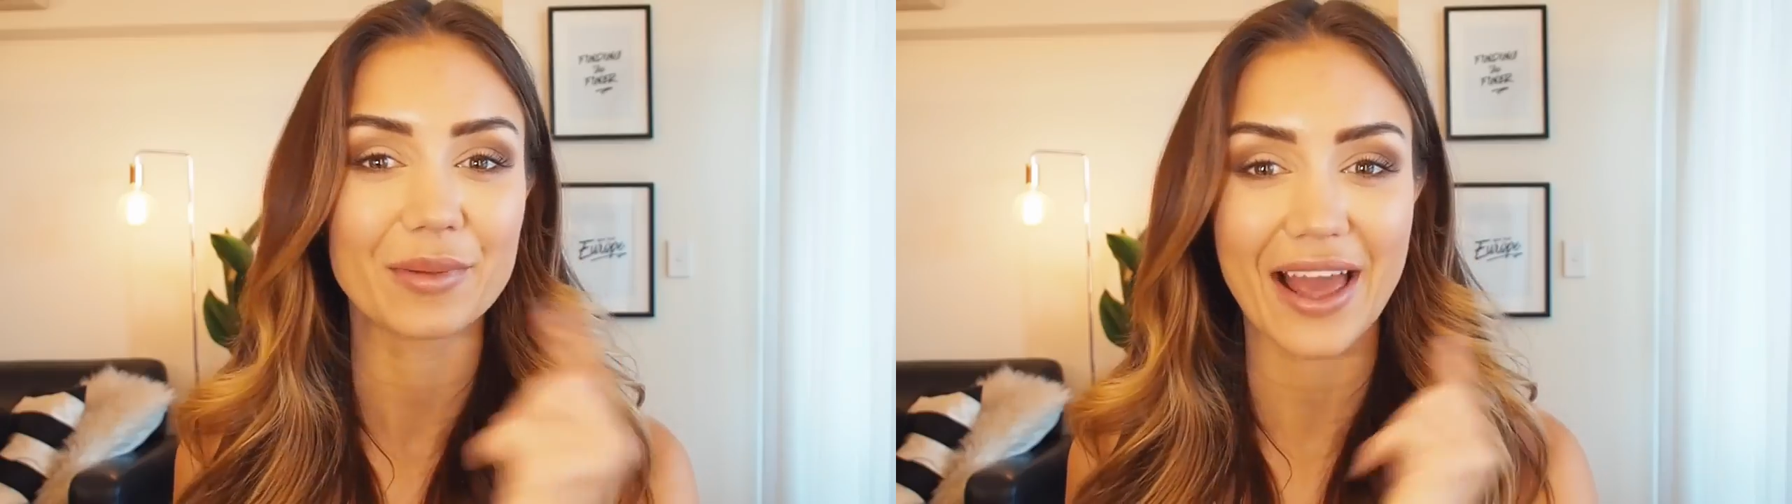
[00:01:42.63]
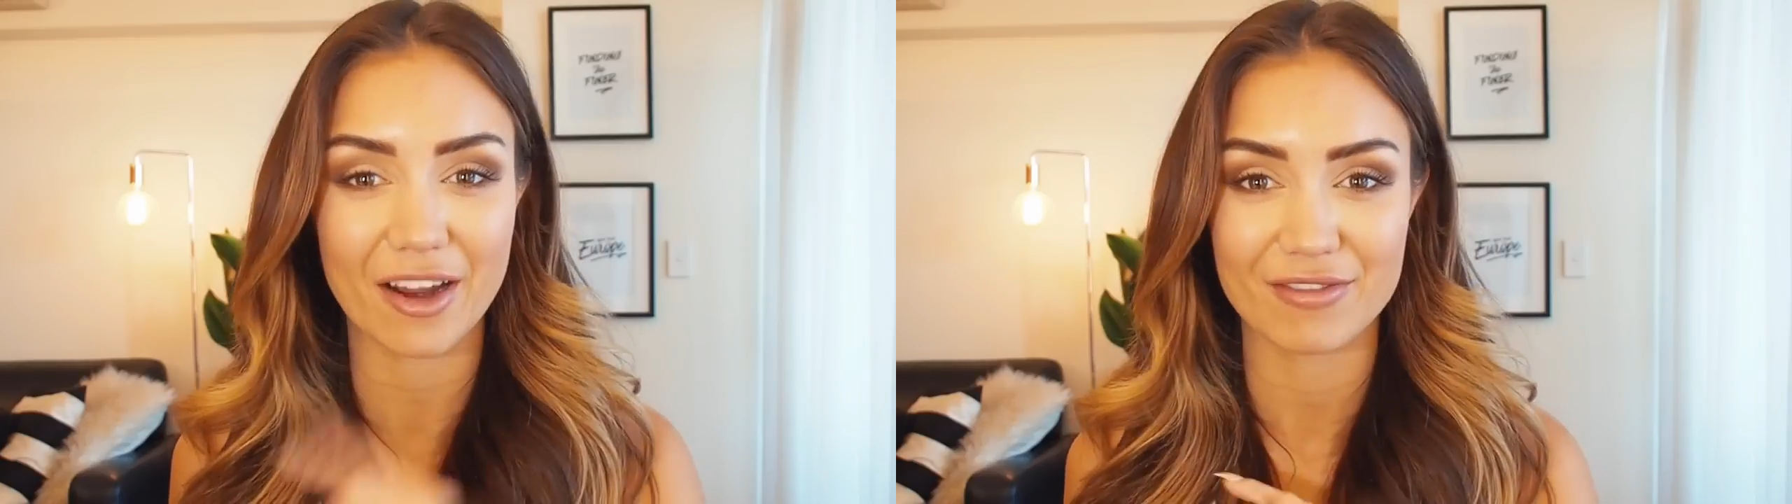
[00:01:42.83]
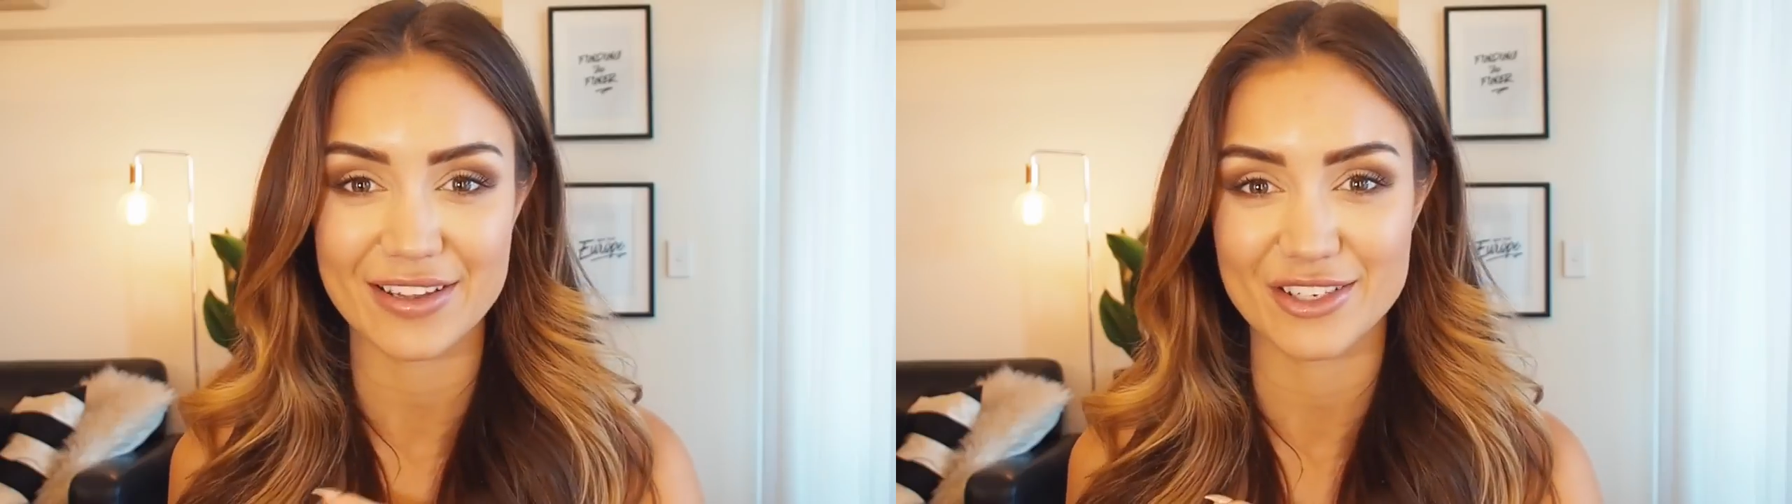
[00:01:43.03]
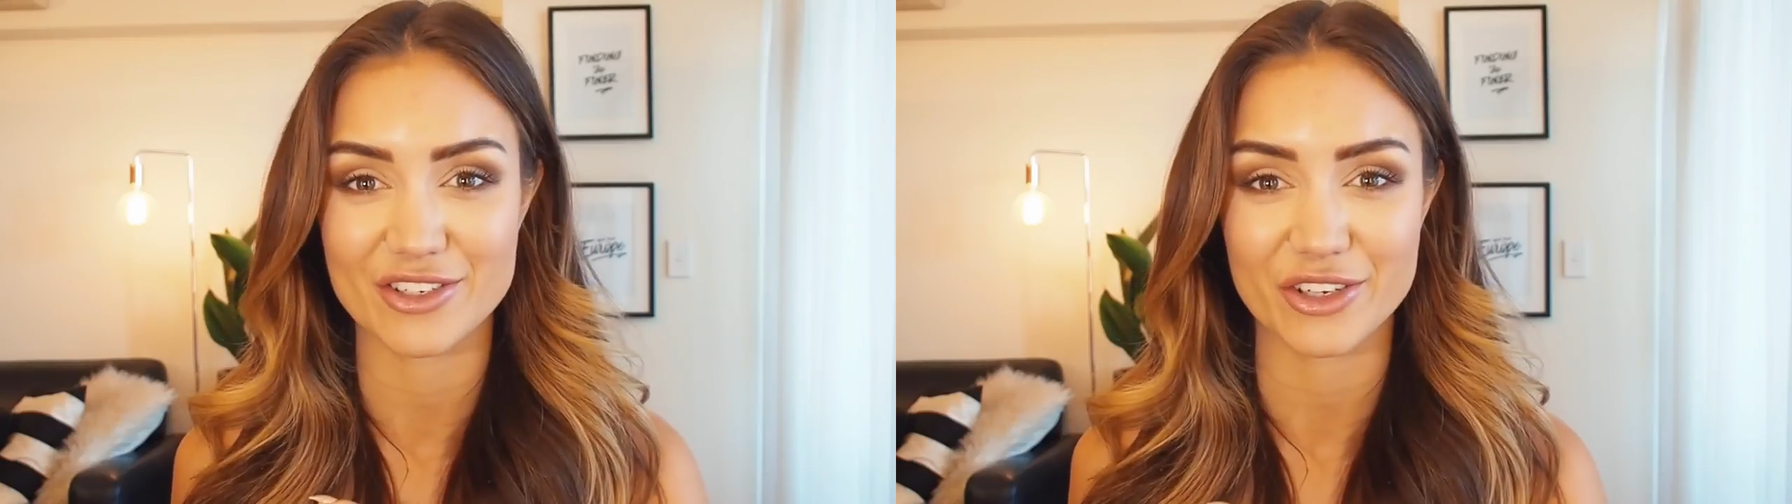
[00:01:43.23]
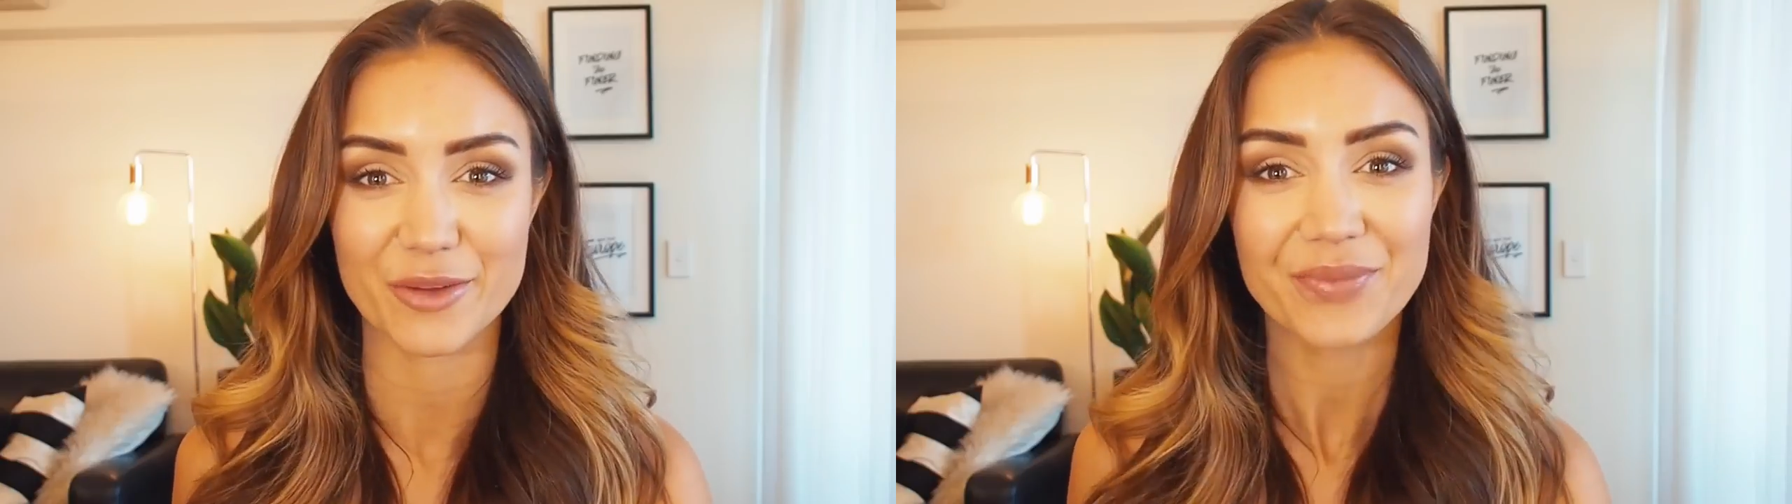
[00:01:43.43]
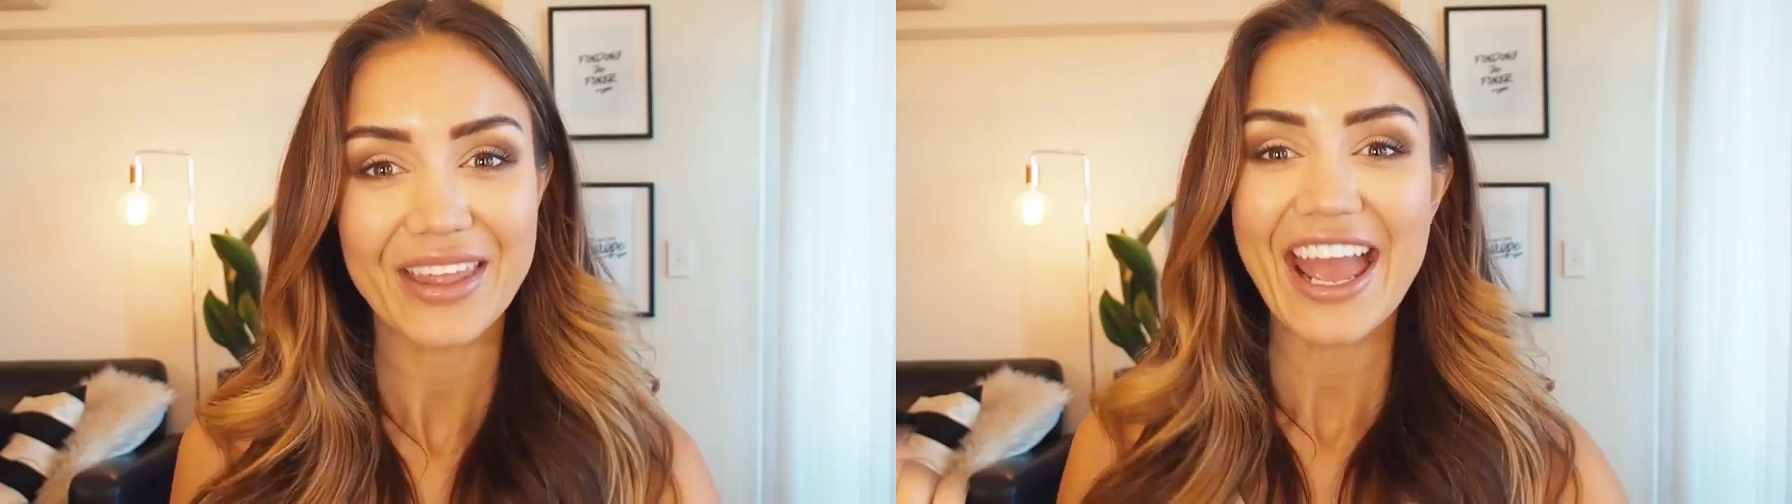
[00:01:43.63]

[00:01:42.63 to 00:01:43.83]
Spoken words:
the black residue.